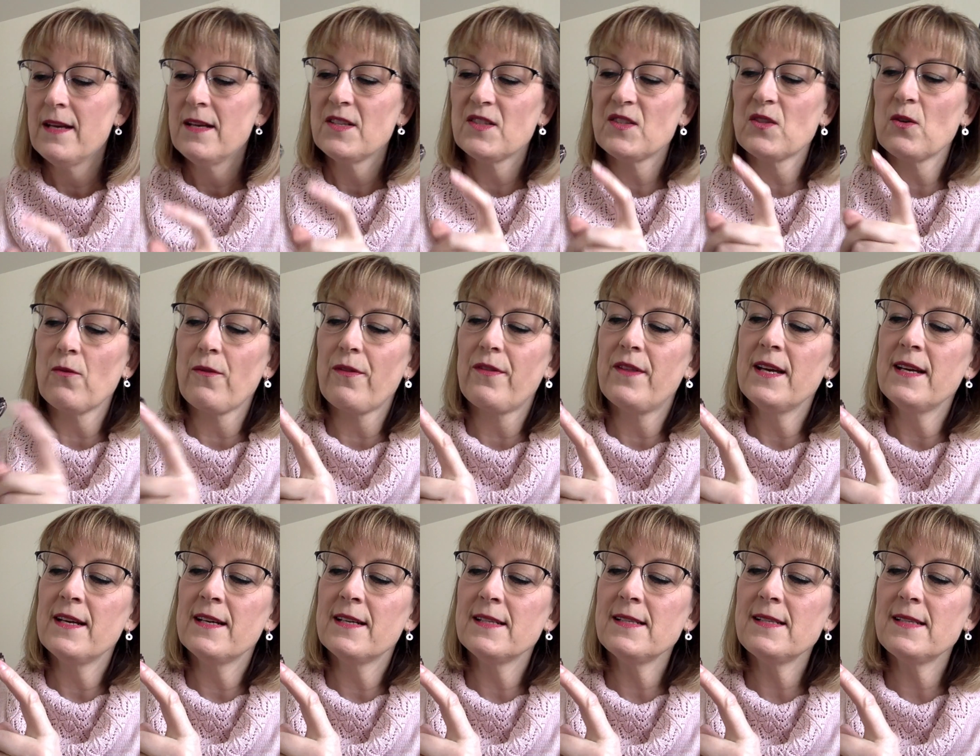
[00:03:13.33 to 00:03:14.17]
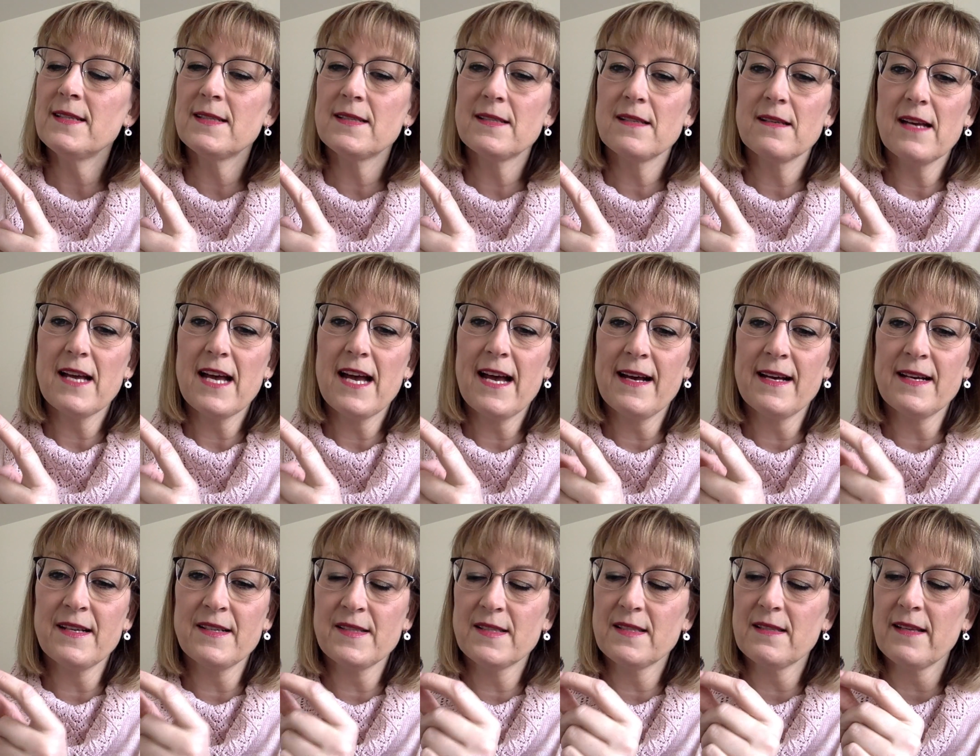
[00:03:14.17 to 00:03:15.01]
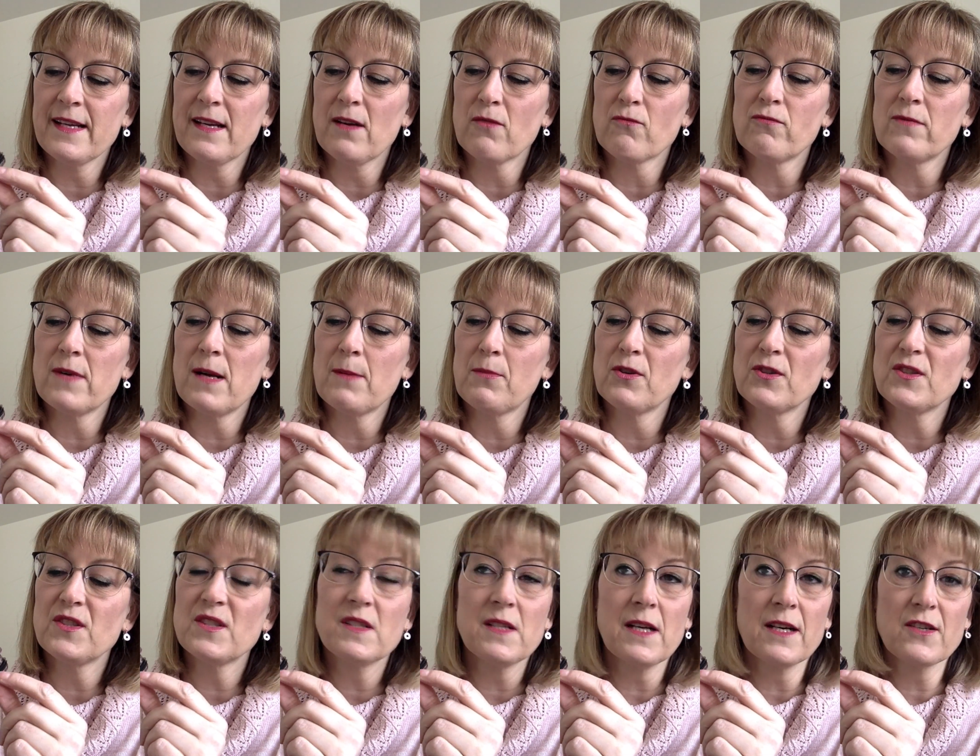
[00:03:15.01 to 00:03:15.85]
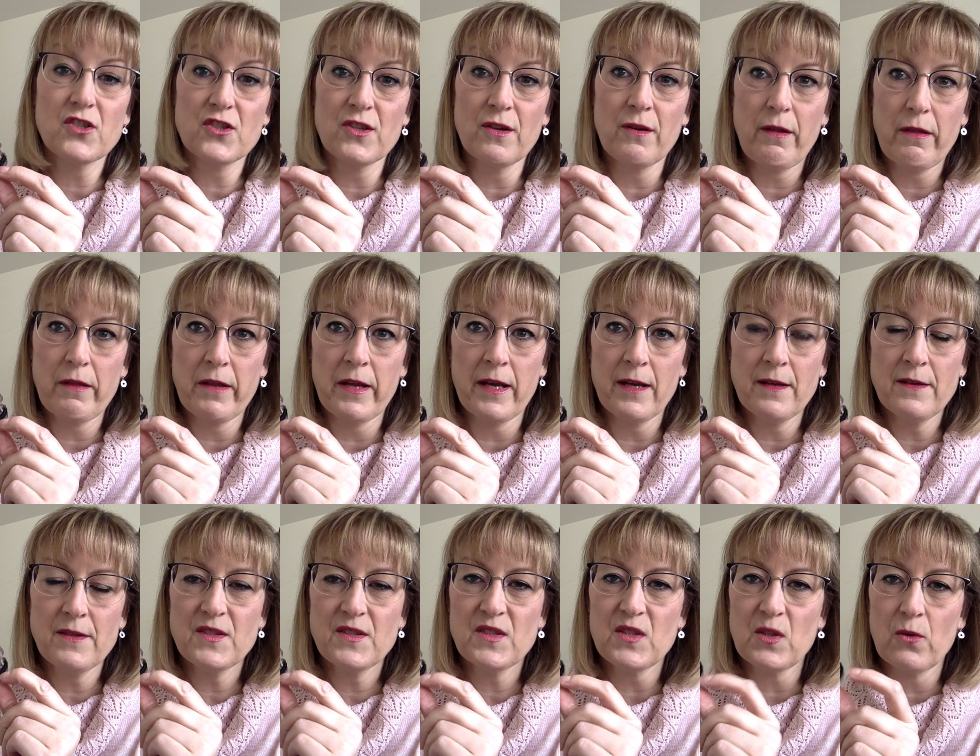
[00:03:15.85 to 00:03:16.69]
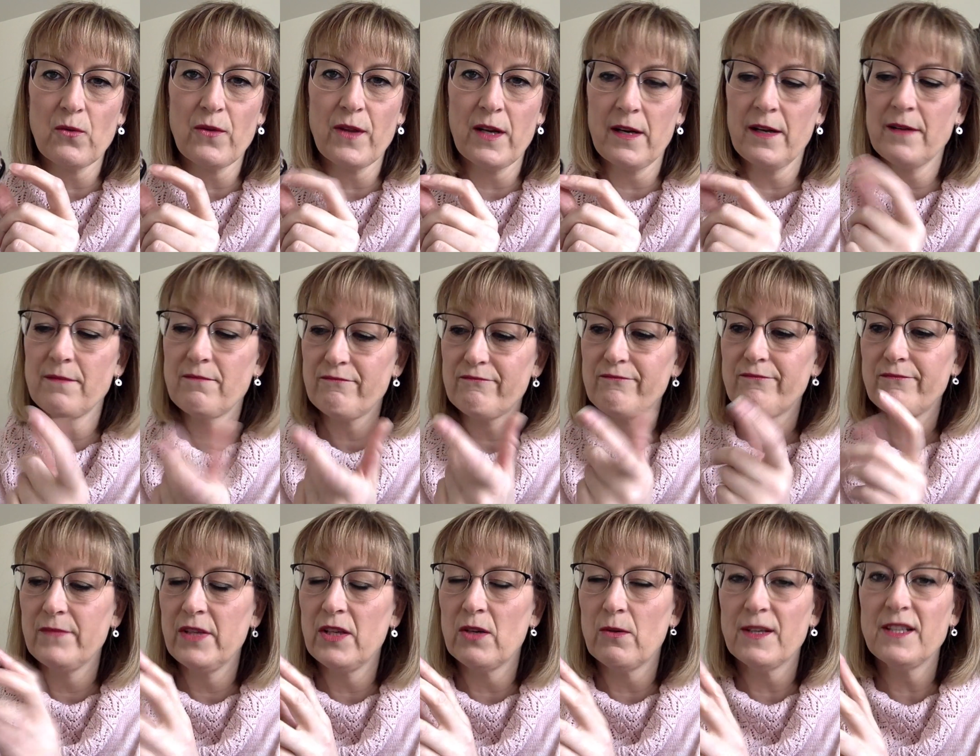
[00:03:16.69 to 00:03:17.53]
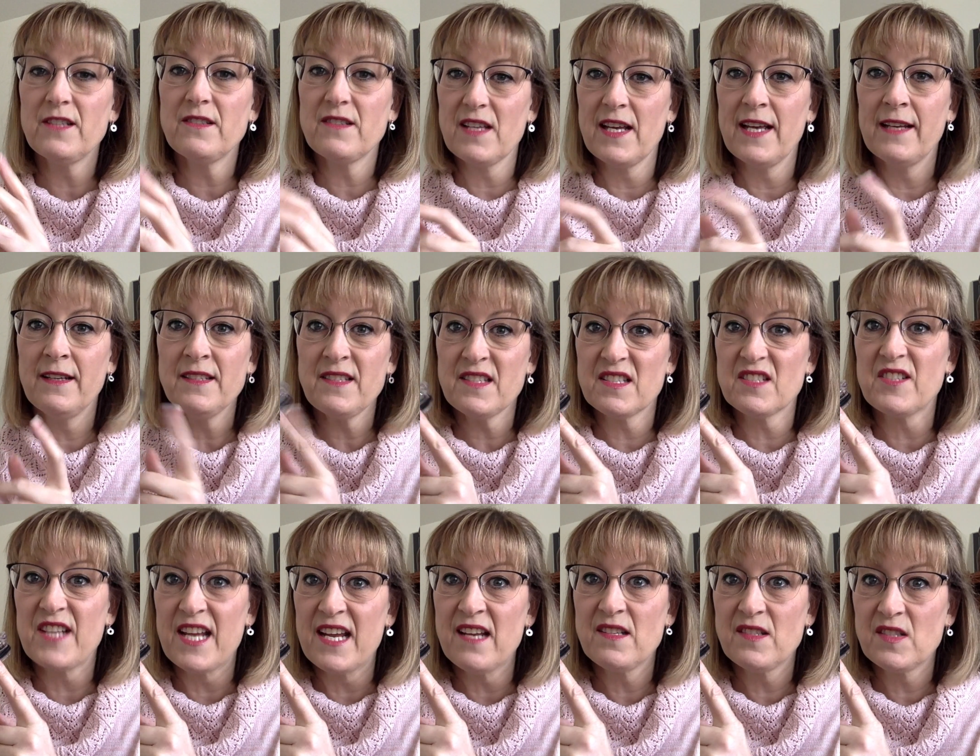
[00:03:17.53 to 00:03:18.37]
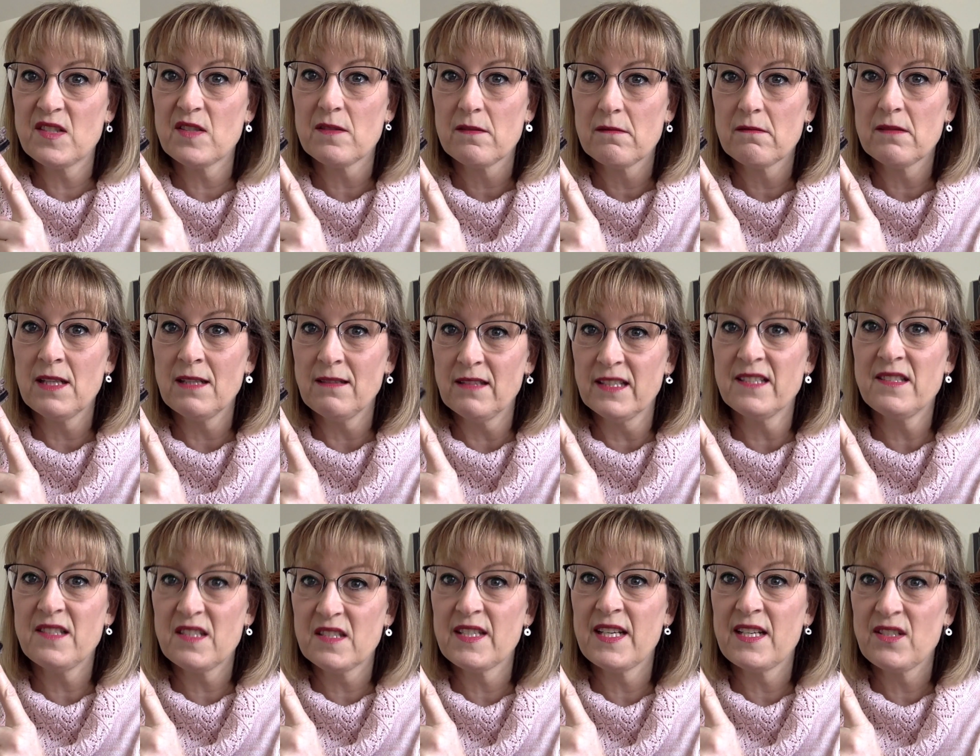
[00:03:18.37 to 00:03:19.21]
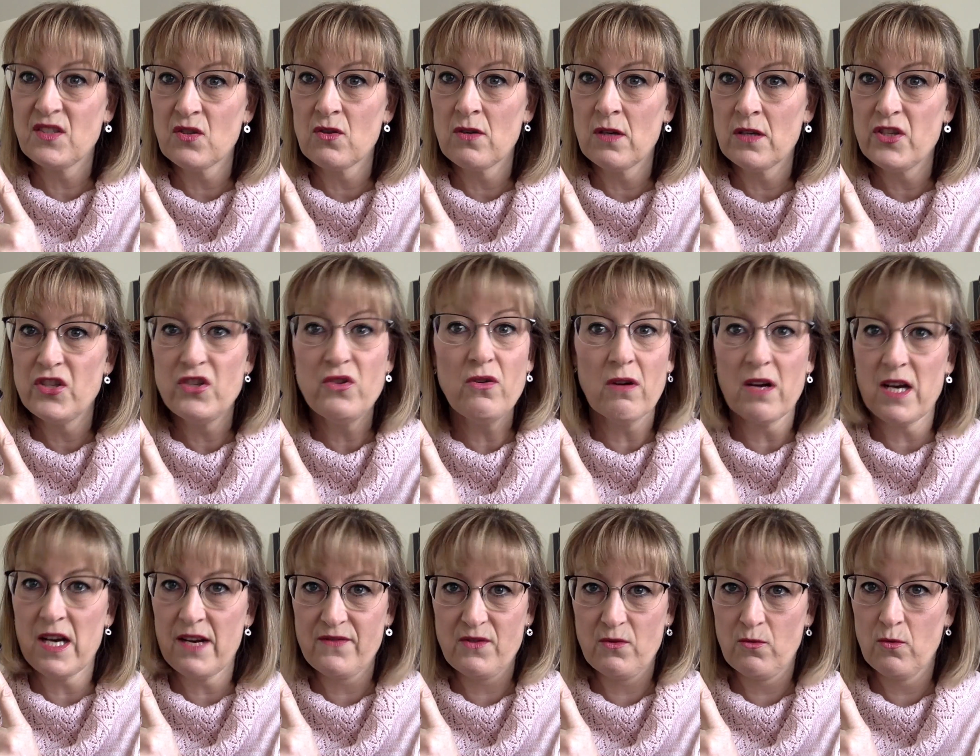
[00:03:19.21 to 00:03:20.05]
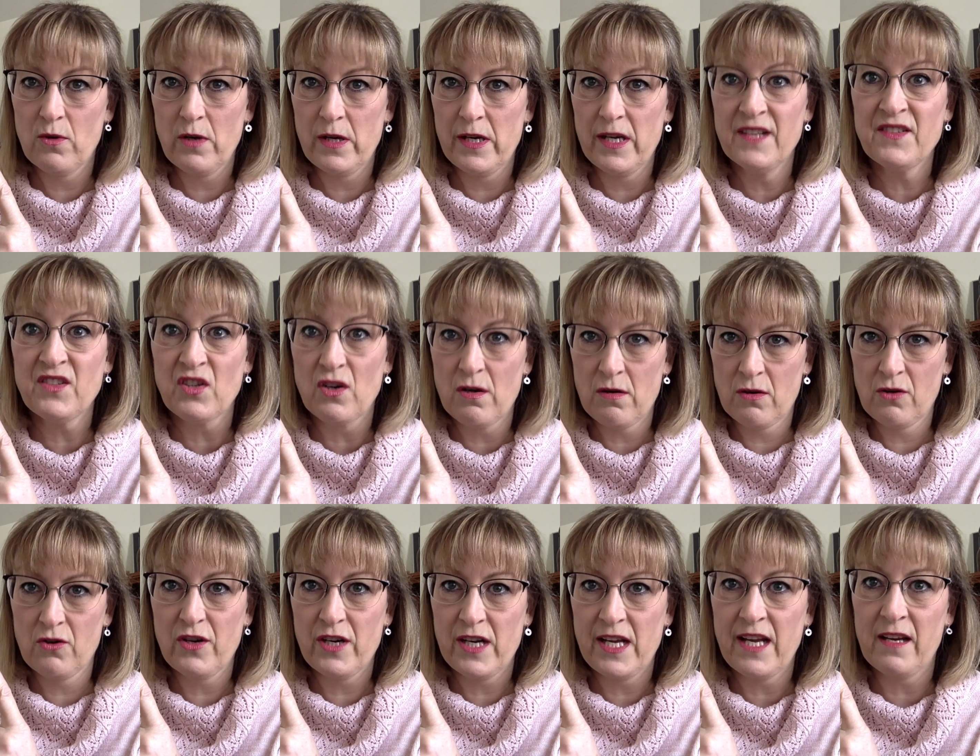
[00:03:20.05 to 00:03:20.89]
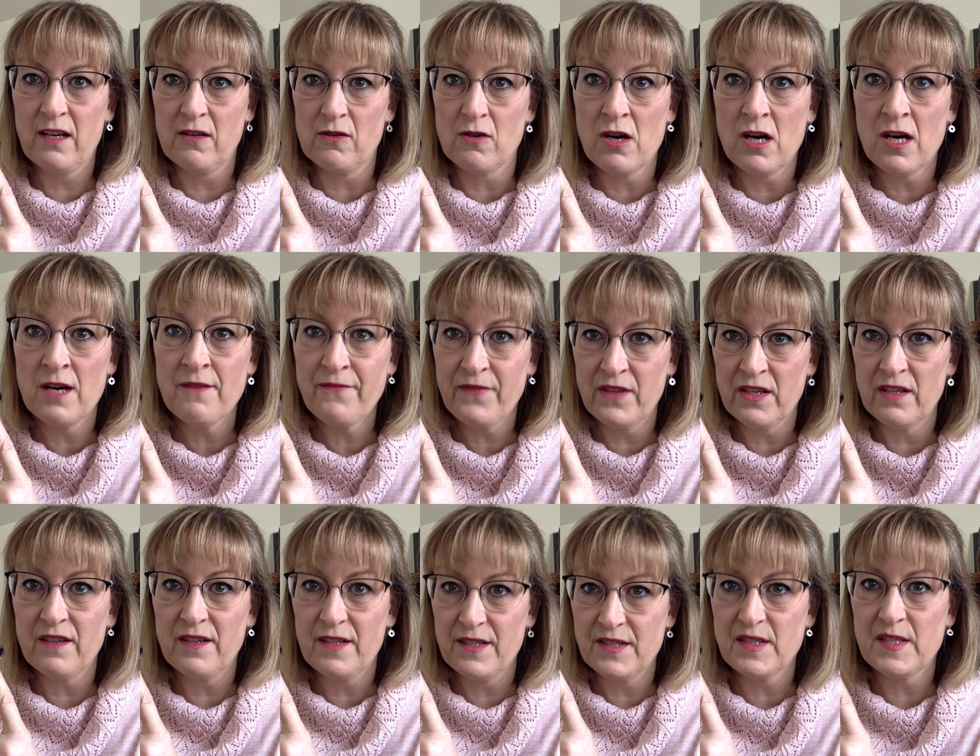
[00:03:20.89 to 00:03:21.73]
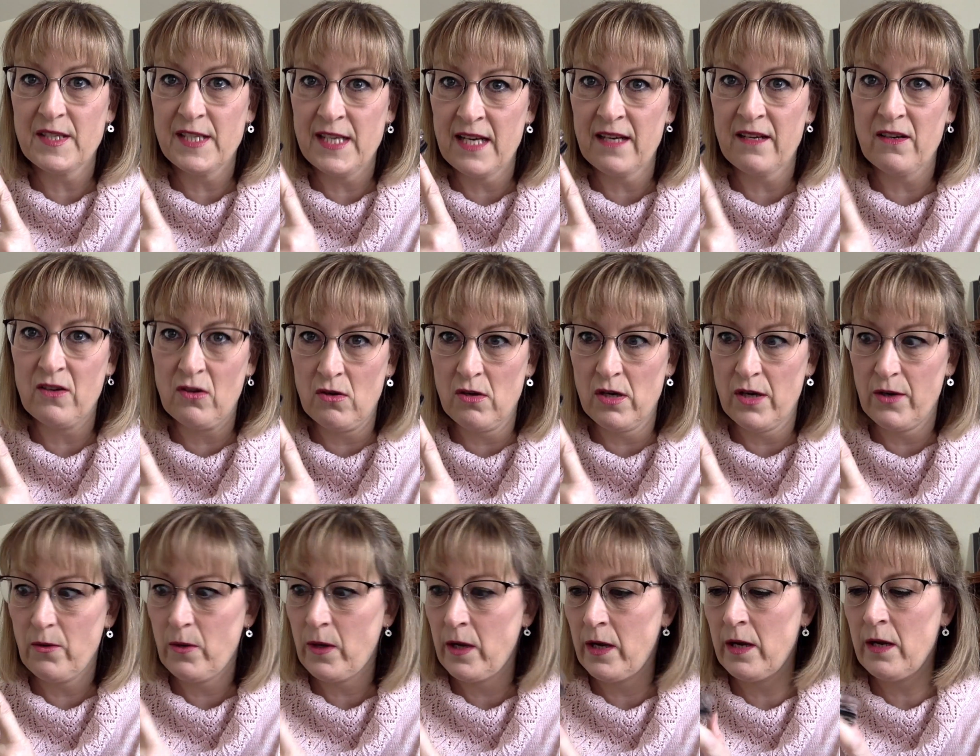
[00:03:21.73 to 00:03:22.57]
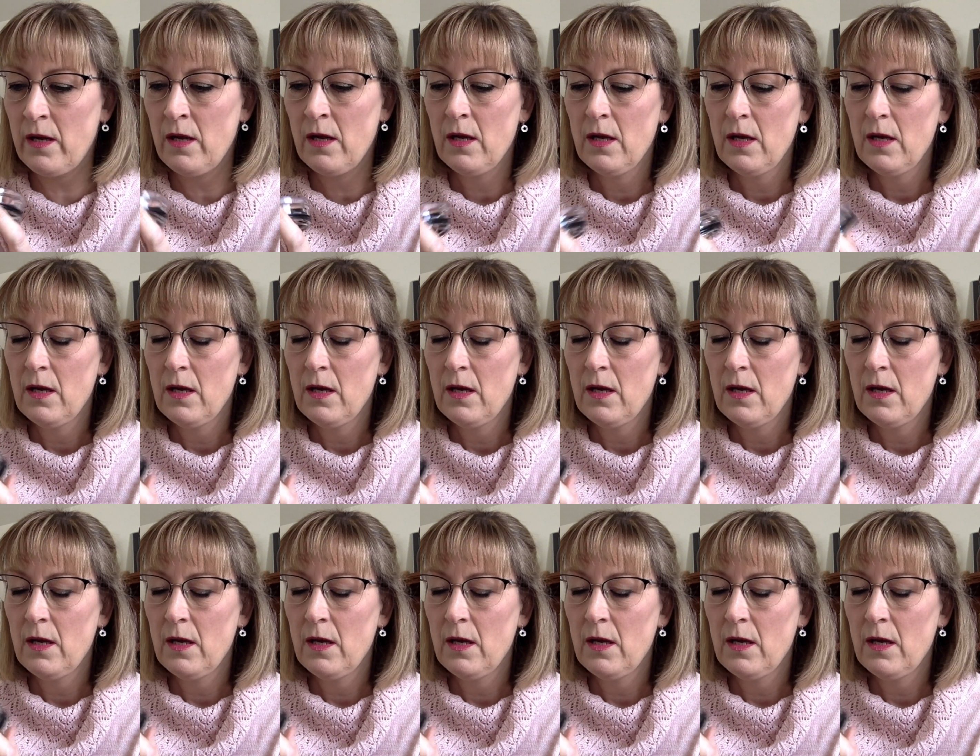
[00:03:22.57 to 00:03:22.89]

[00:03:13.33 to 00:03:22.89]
So this has like a rubber suction thing so that it, you know, and, it's, and it stays, that lid stays on. You don't have to worry. It's harder to get it off than it is to get it on, okay?